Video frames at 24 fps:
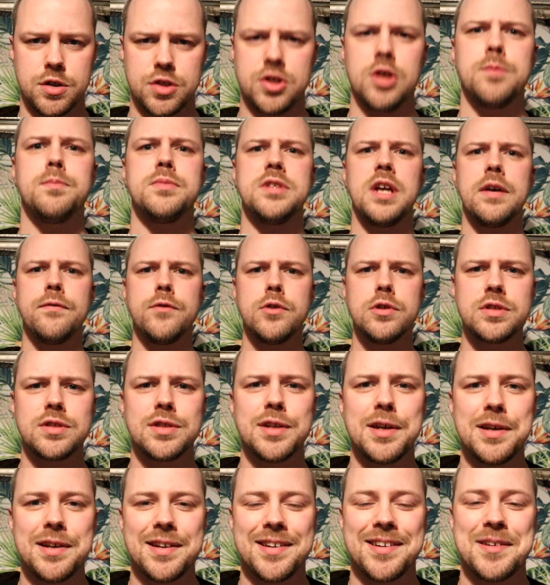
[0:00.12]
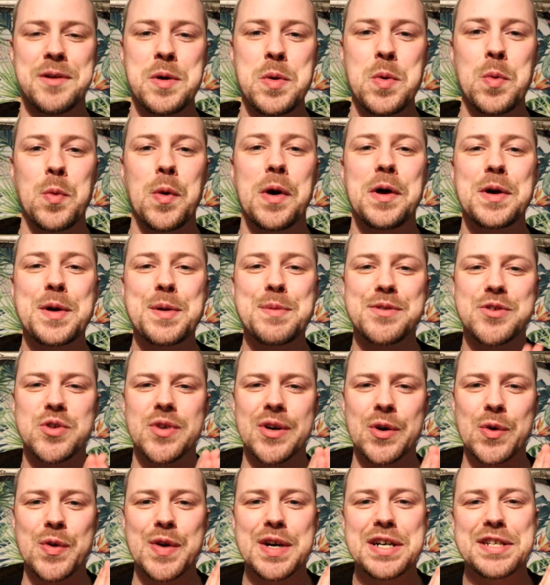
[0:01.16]
Sup devils? Welcome to
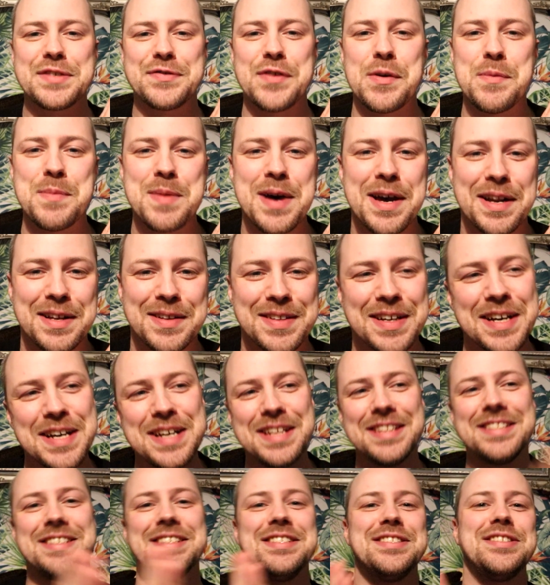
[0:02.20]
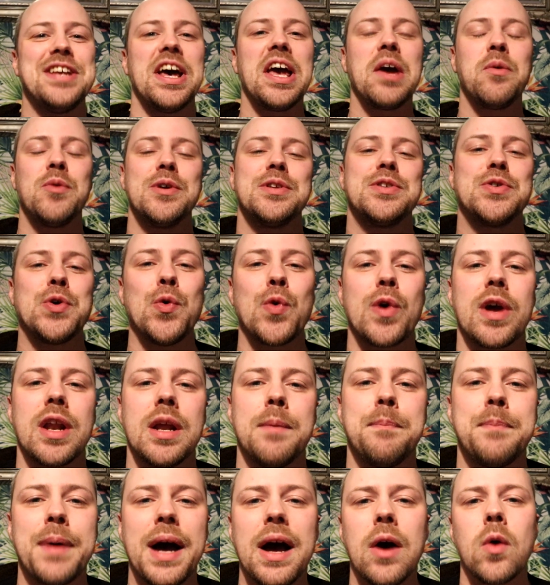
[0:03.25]
A Quest For Metal. Today we're talking
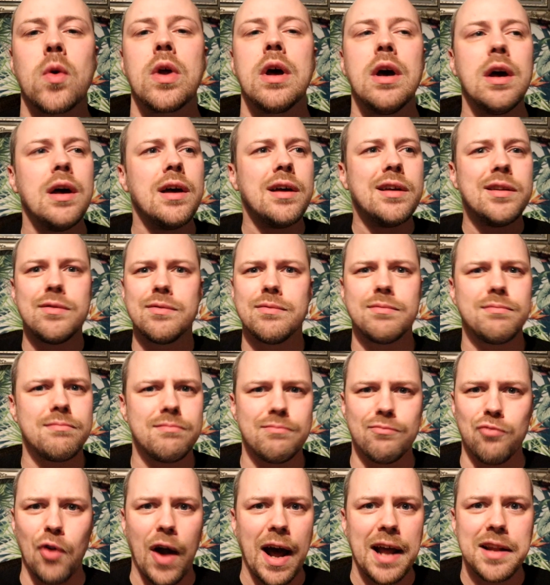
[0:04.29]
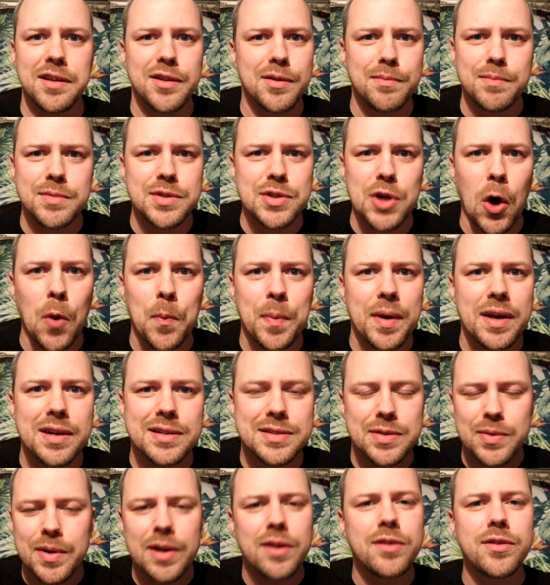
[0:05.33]
about random
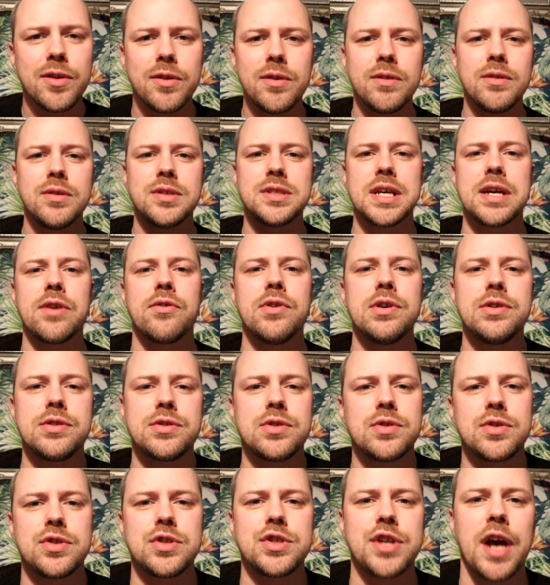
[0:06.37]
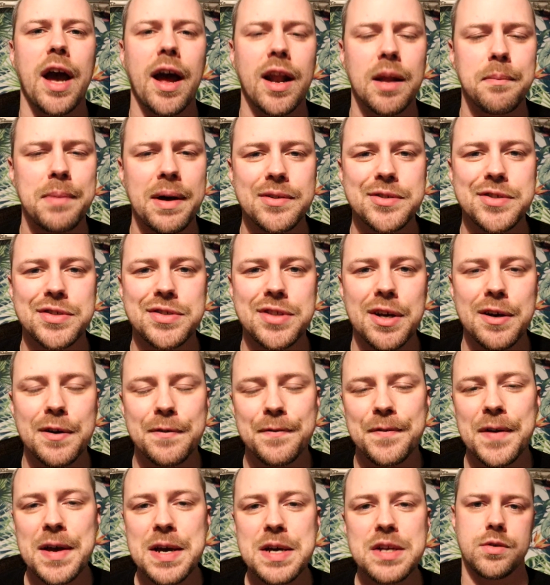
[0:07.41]
topics. We're going to do a new series just chatting about
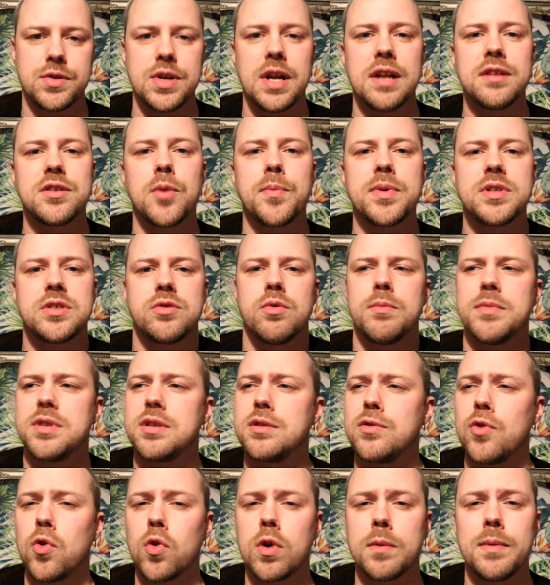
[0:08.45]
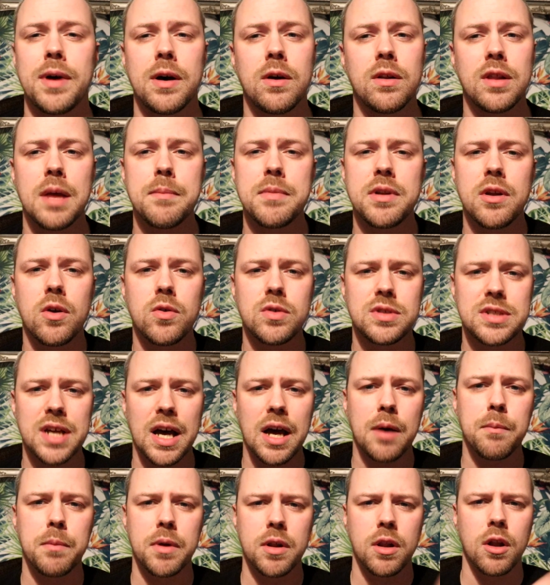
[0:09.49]
stuff. If there's any topics you want me to talk about, let me know
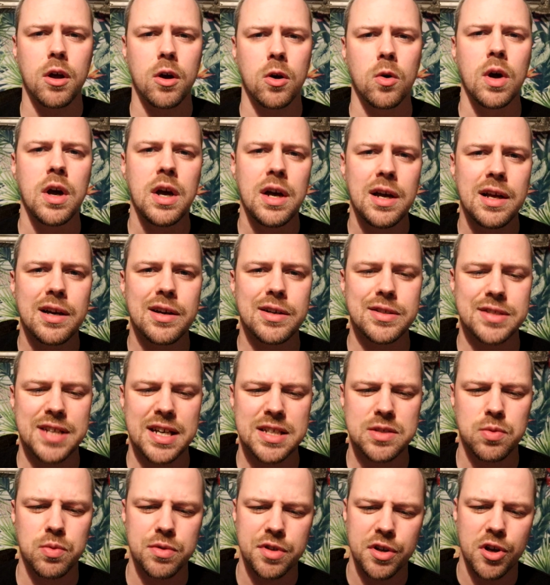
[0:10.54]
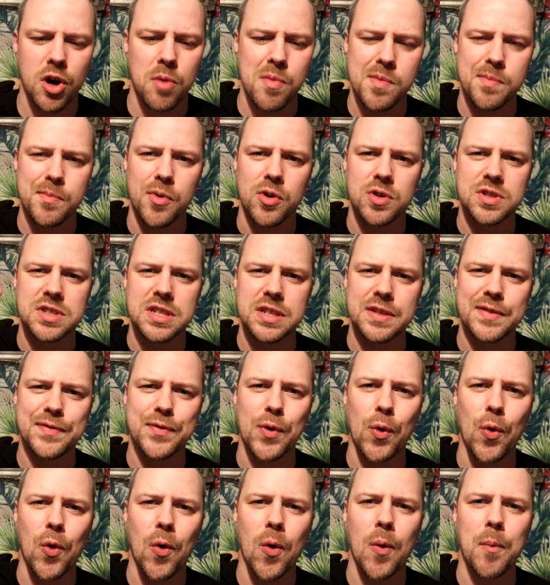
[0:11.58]
down below, because that's what the comment box is
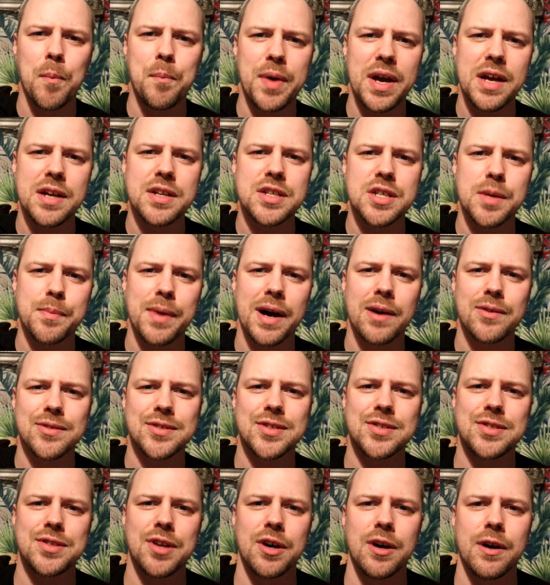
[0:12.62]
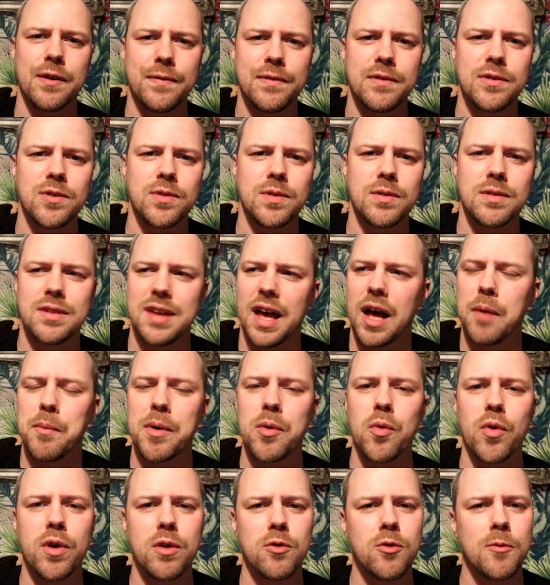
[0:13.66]
for. Bitch about stuff. Tell
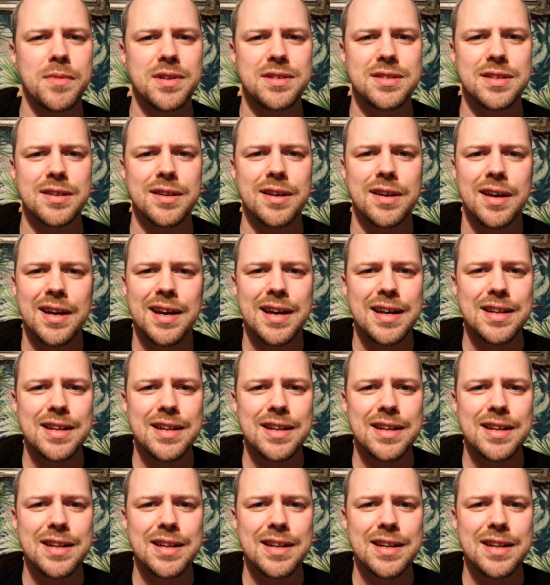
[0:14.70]
me what you want me to